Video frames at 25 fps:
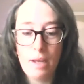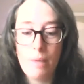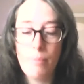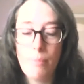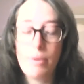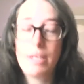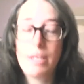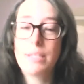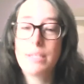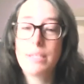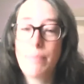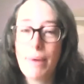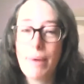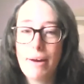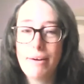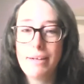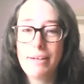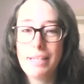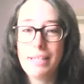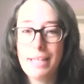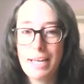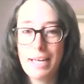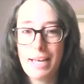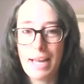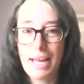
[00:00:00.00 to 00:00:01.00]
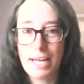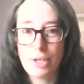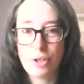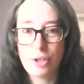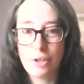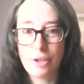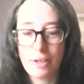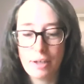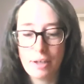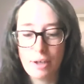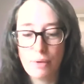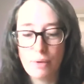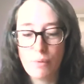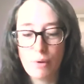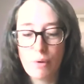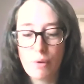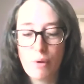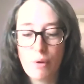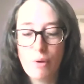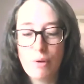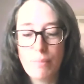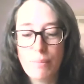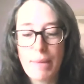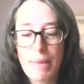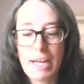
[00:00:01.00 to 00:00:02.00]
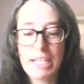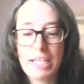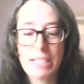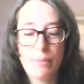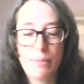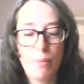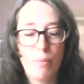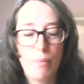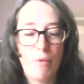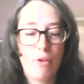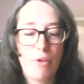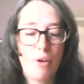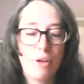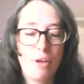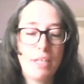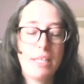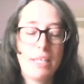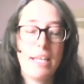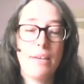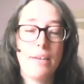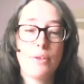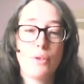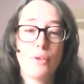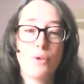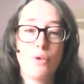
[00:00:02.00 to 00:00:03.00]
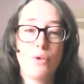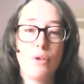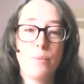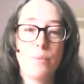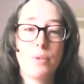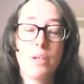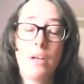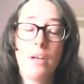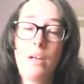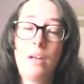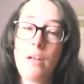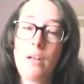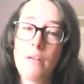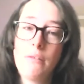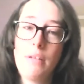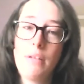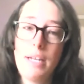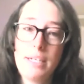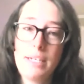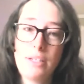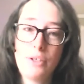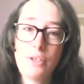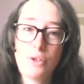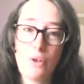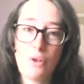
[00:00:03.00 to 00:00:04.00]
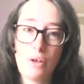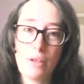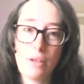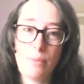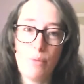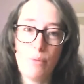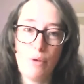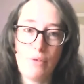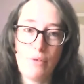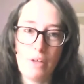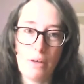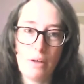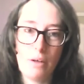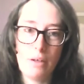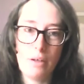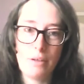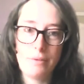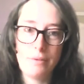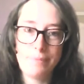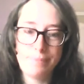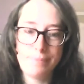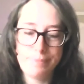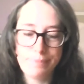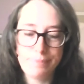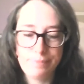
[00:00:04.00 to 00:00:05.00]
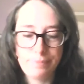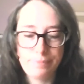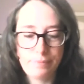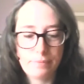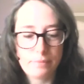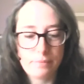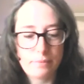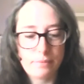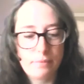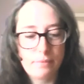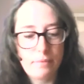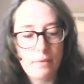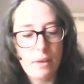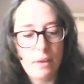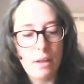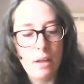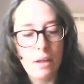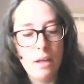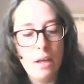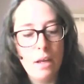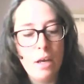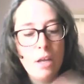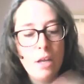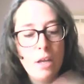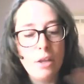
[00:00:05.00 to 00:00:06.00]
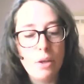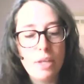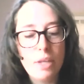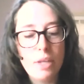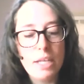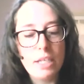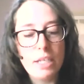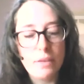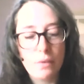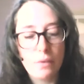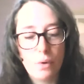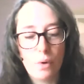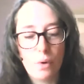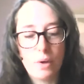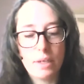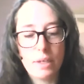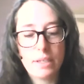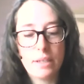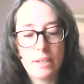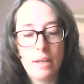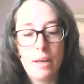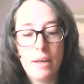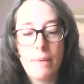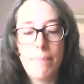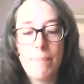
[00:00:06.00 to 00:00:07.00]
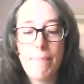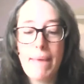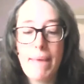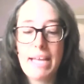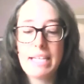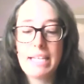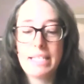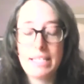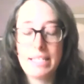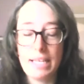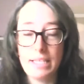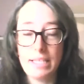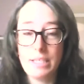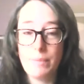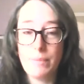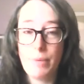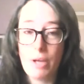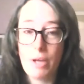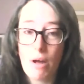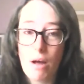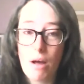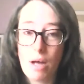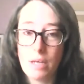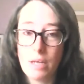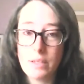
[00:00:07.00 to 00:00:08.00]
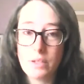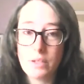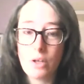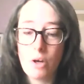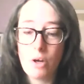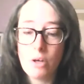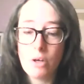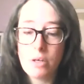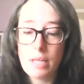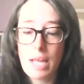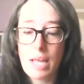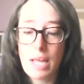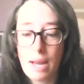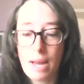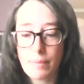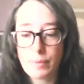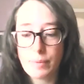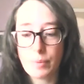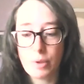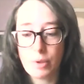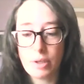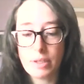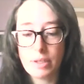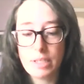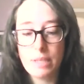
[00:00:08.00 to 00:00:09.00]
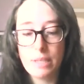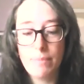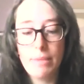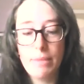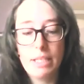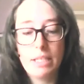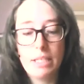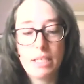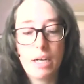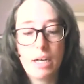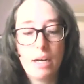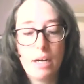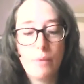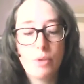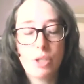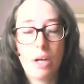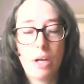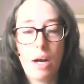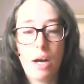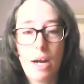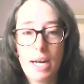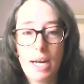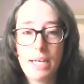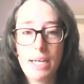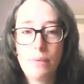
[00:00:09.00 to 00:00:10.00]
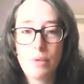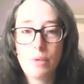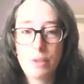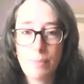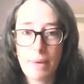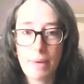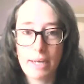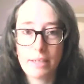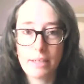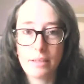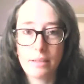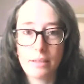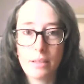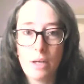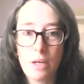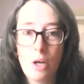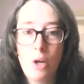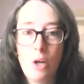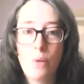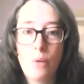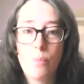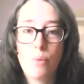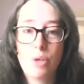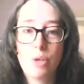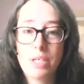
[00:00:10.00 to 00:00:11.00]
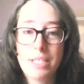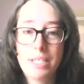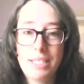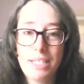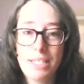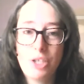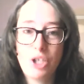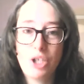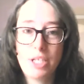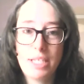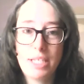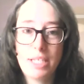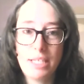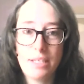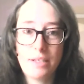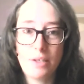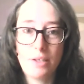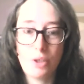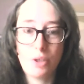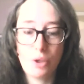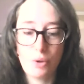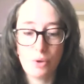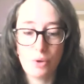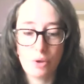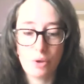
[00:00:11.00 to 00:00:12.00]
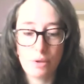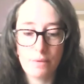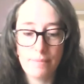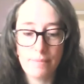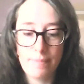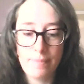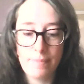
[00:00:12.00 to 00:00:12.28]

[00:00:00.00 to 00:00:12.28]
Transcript: Because apparently a nation that could recruit a maximum of 30,000 troops liked to start them off young. Though this, of course, makes sense because under the Habsburgs, the military was a highly respected, prestigious institution.